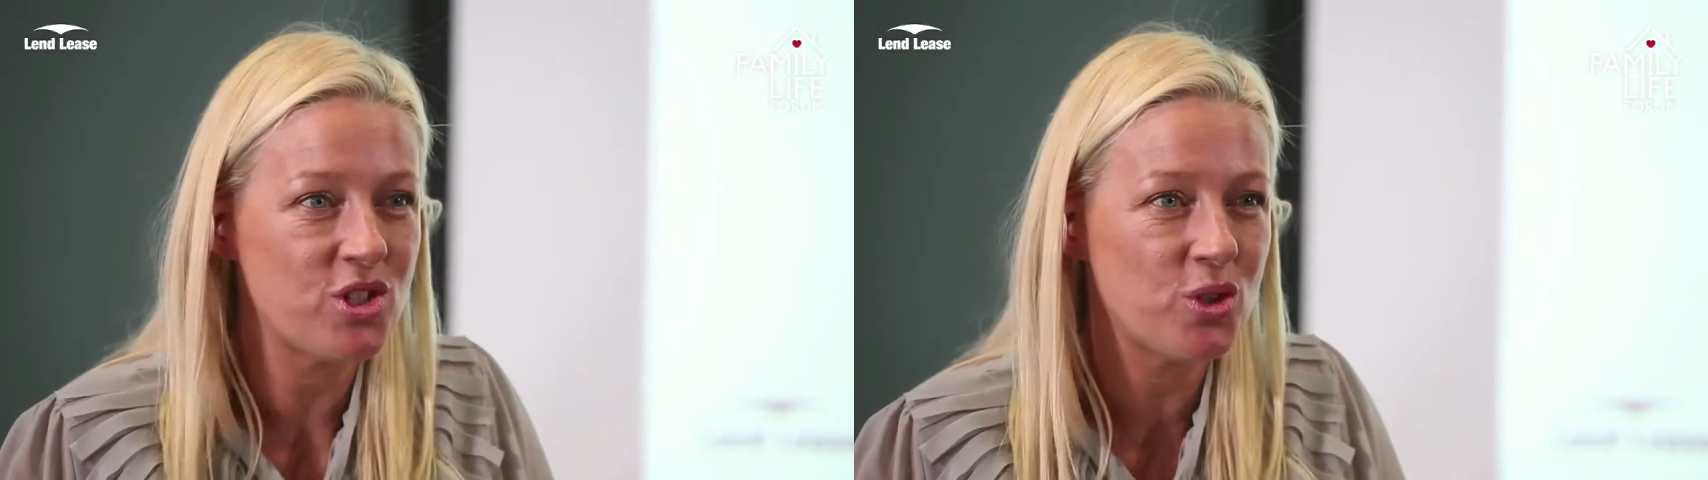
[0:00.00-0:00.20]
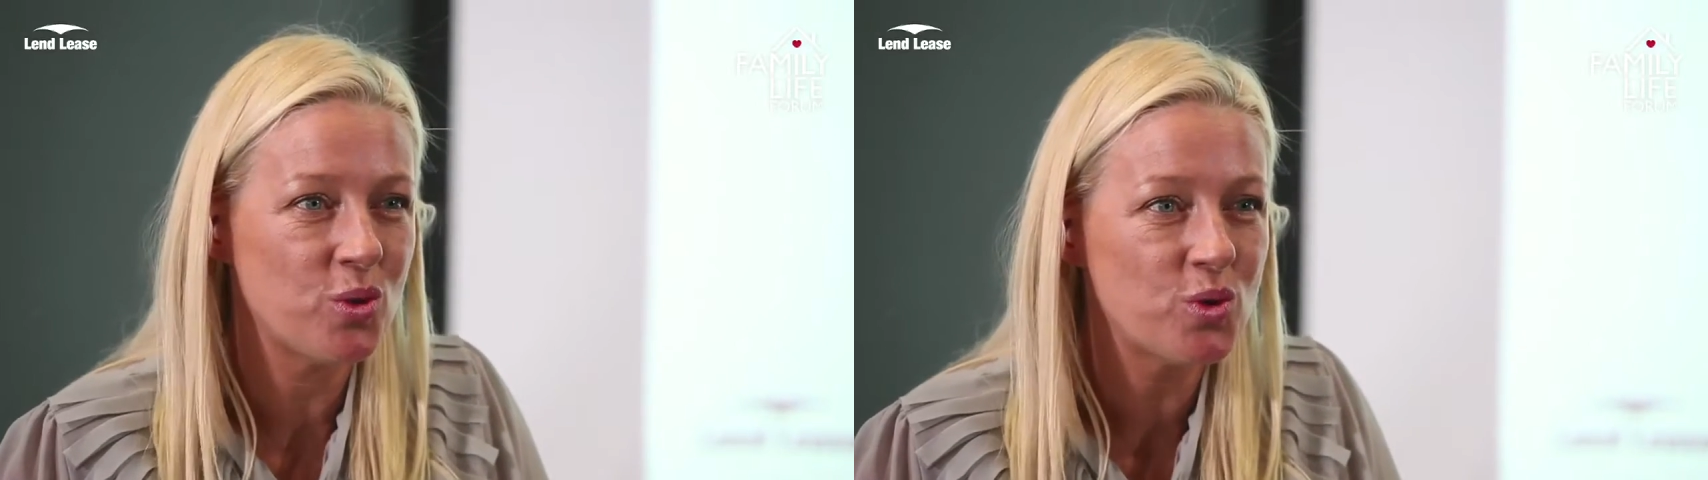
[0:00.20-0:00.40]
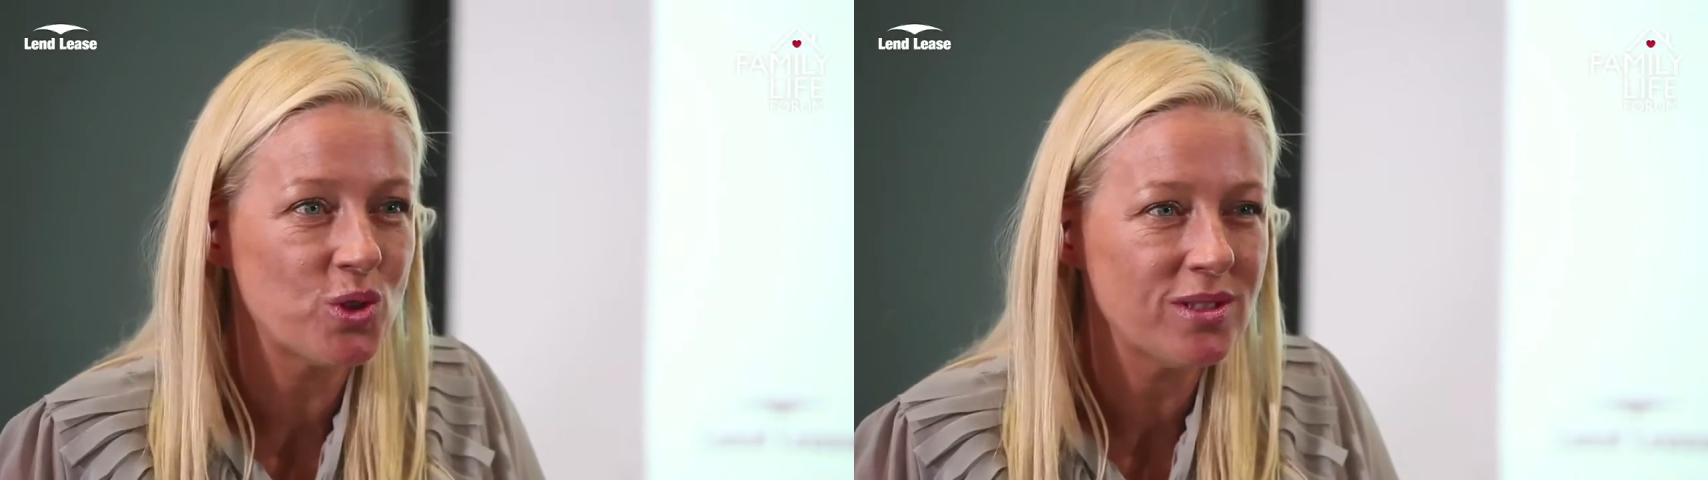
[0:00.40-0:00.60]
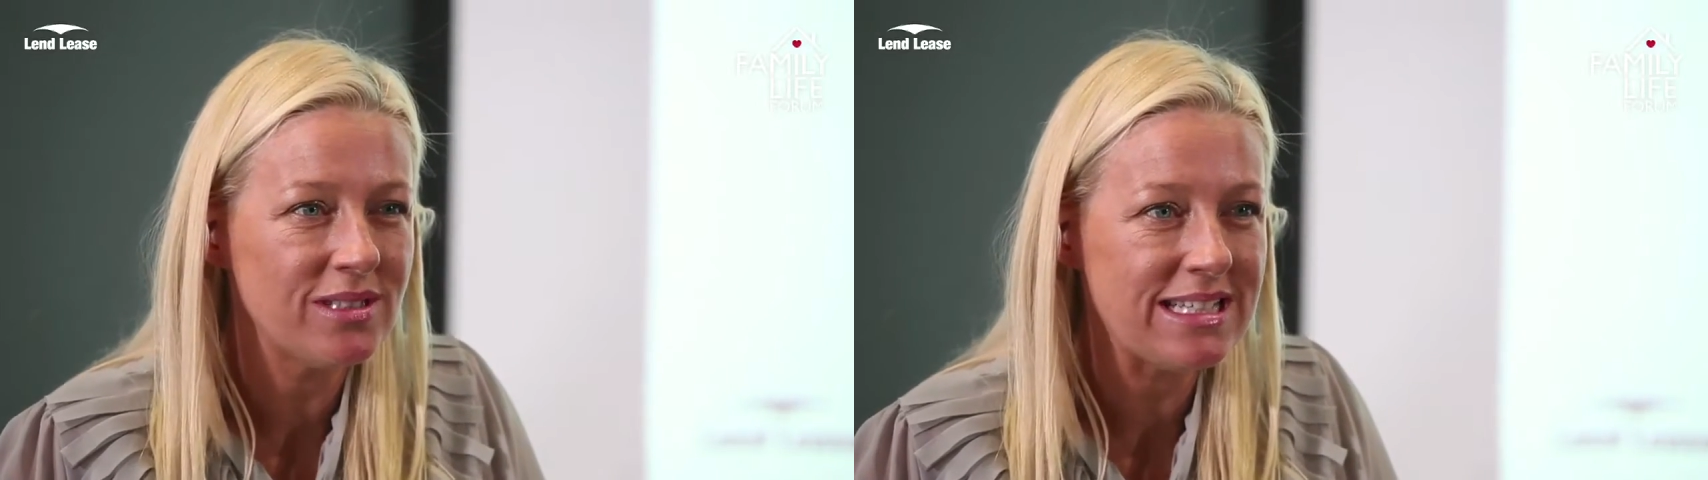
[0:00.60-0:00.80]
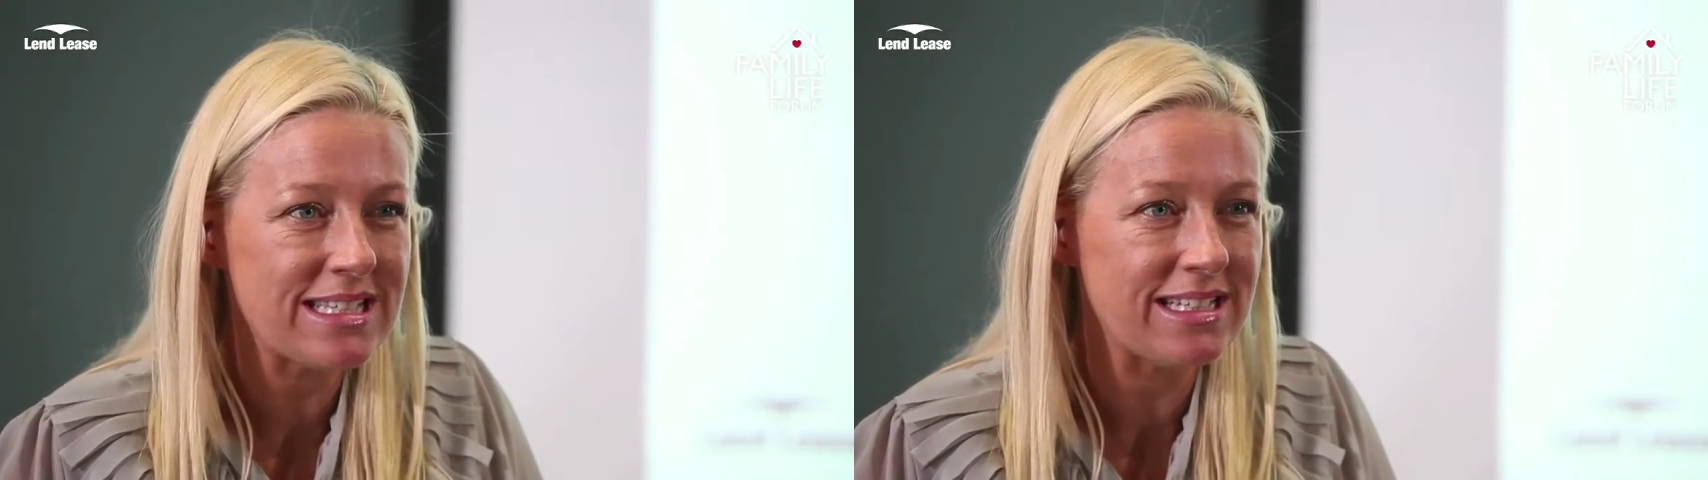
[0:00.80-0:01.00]
to
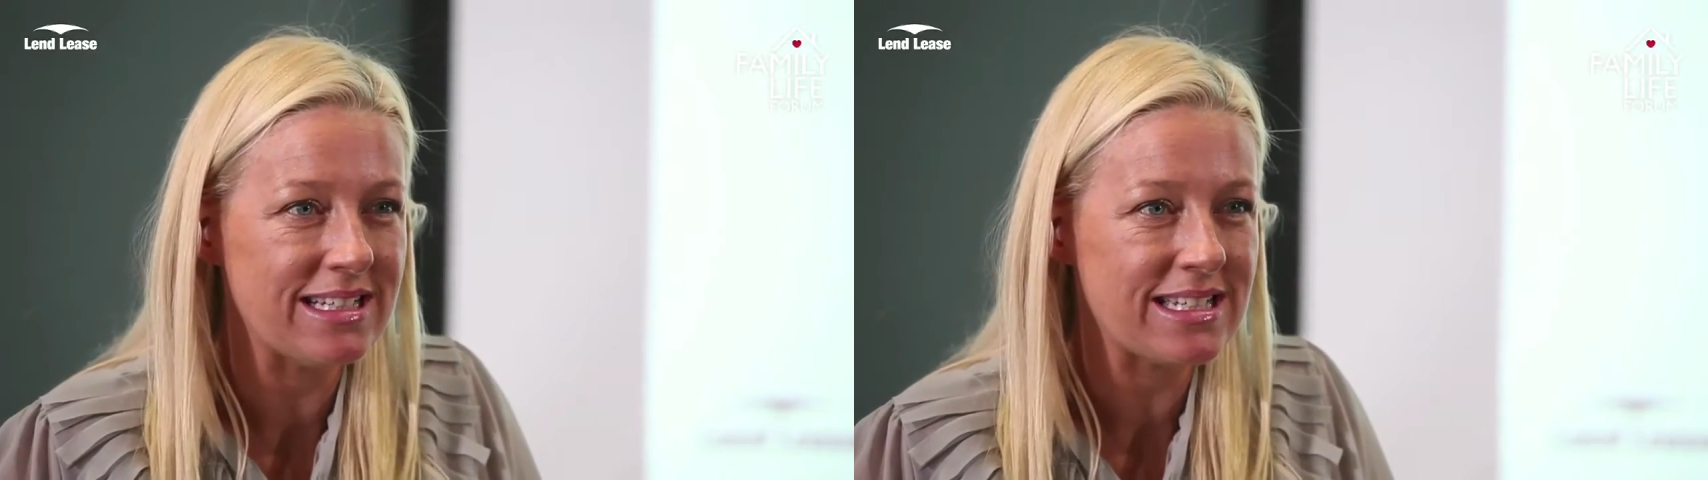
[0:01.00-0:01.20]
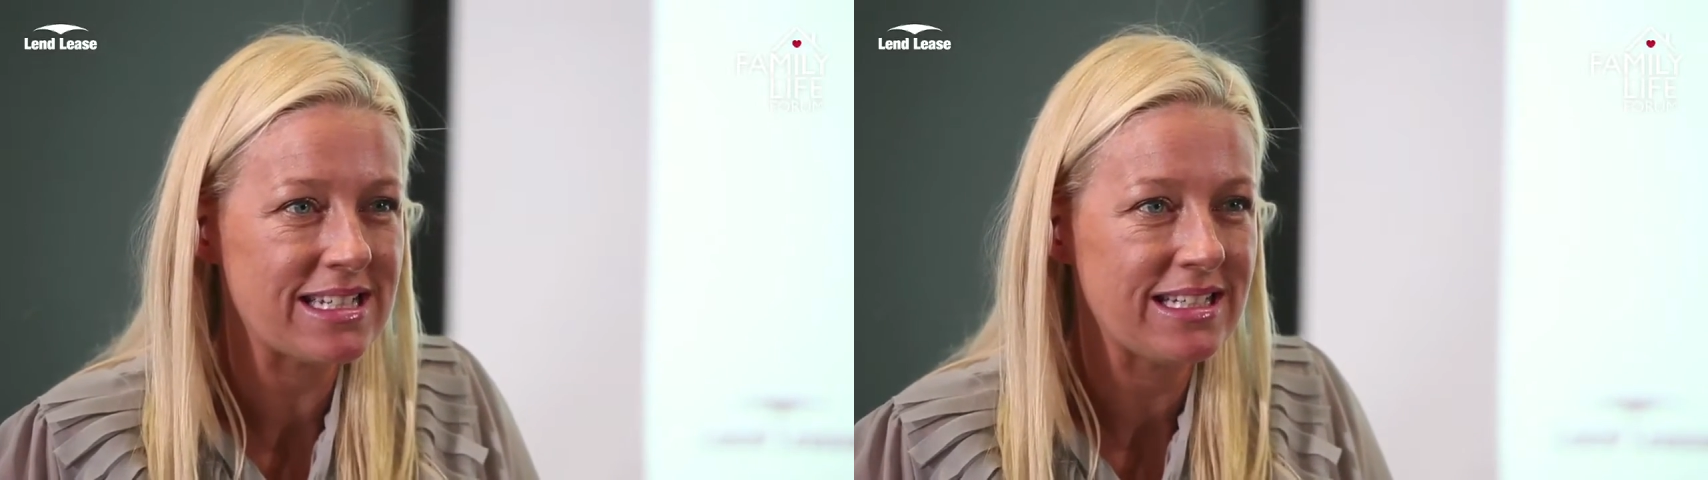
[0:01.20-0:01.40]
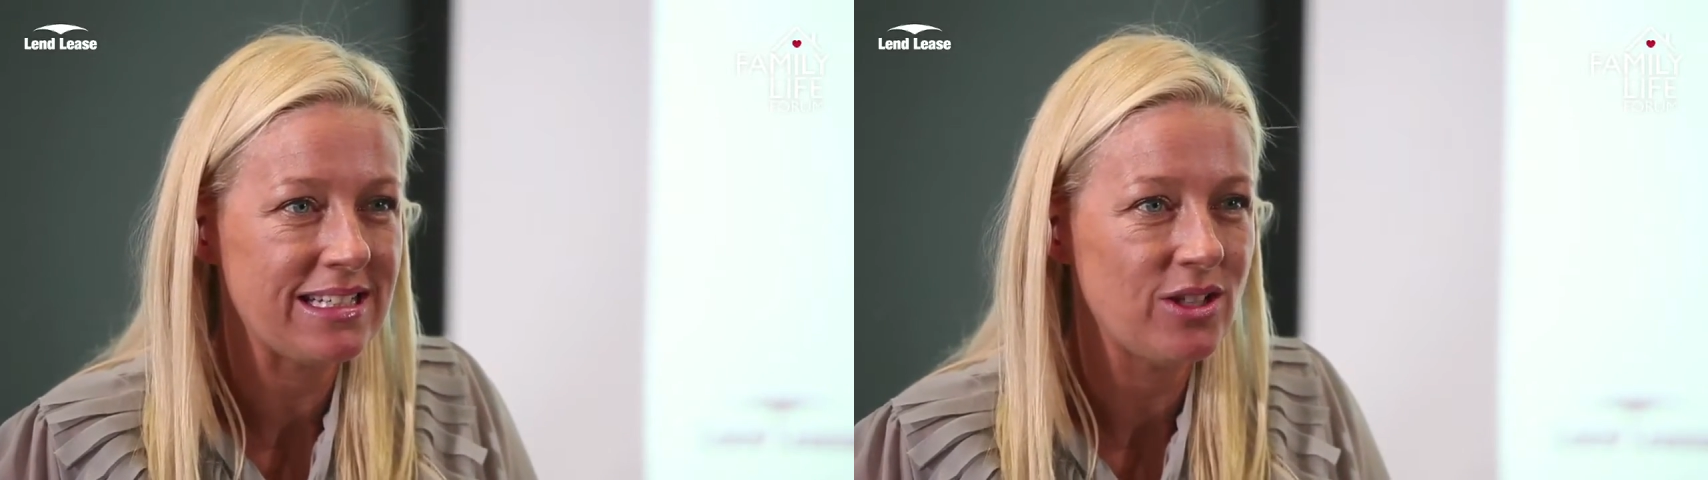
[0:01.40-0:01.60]
children, isn't it?